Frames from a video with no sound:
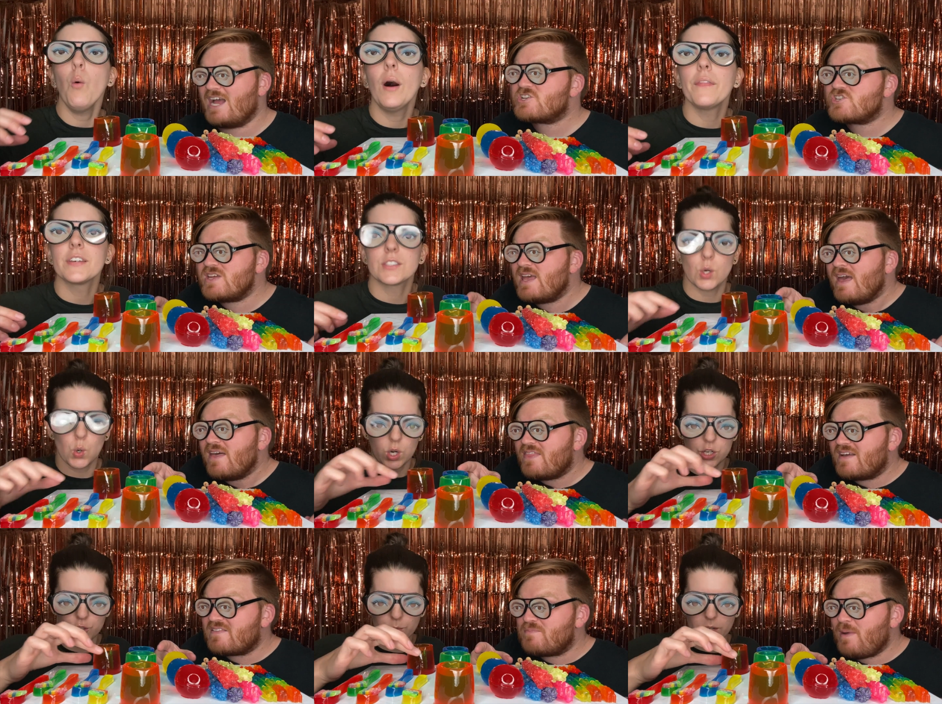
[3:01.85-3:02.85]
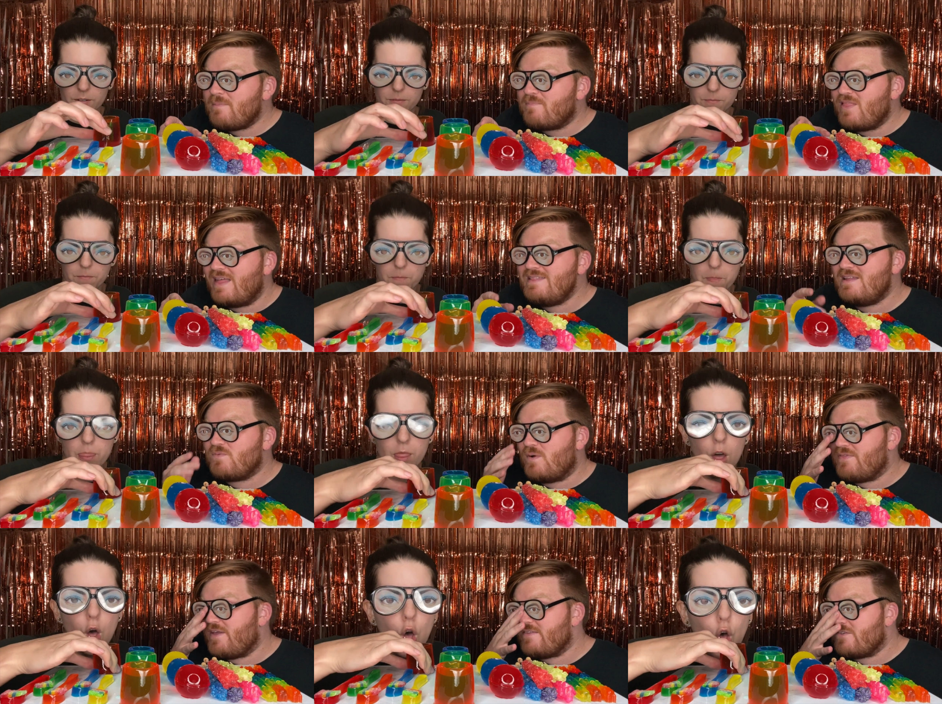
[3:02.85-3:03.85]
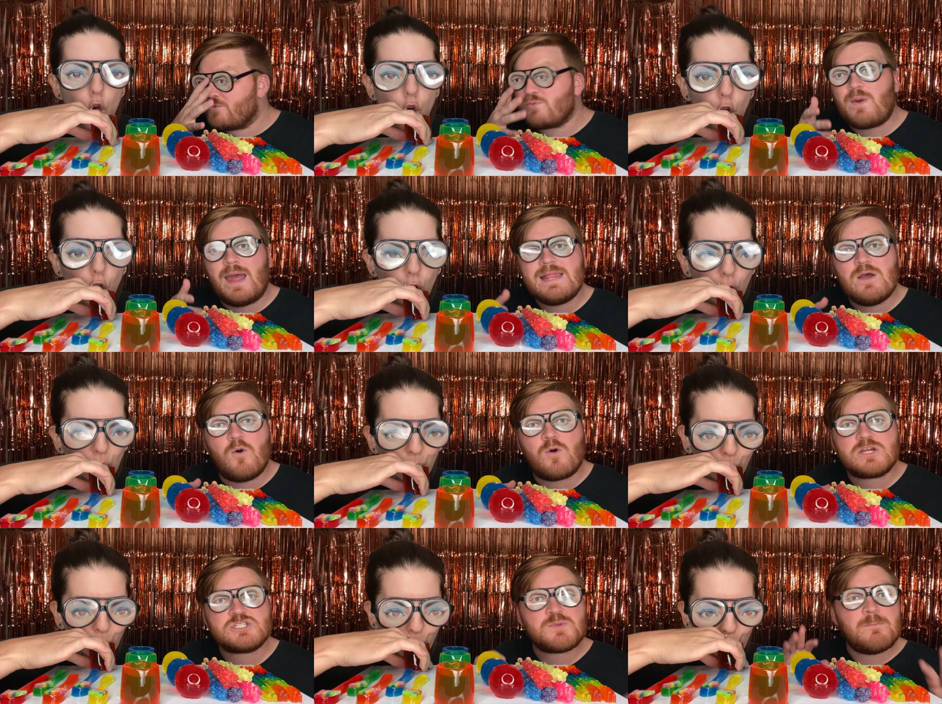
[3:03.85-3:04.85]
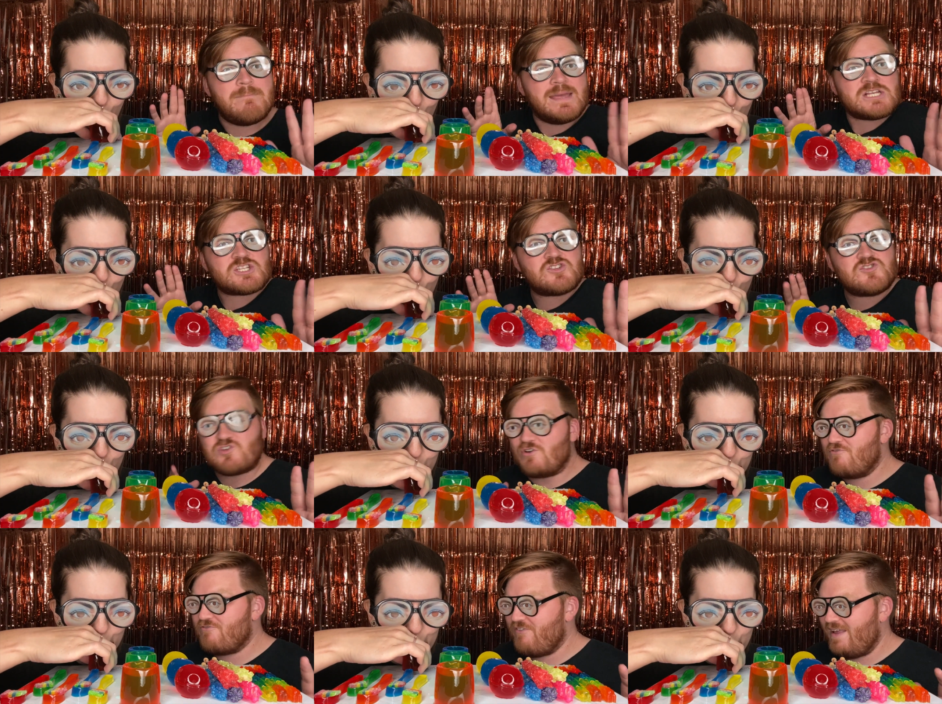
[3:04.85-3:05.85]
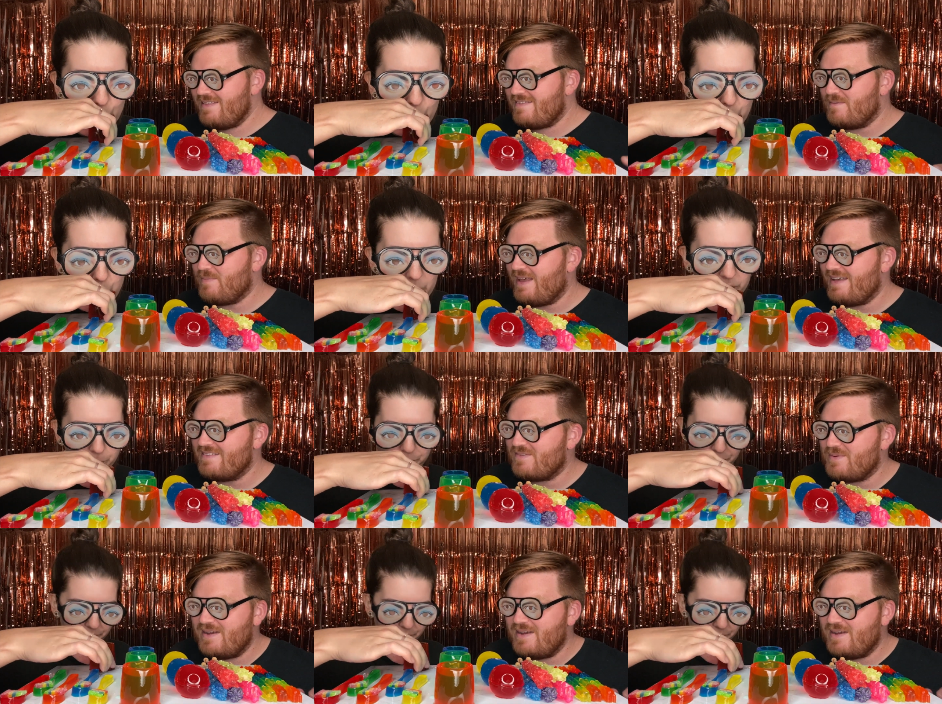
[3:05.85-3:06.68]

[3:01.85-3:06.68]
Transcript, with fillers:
Speaker 1: Actually, orange. That's my blended one. That's a red-orange mixture. Fancy pants,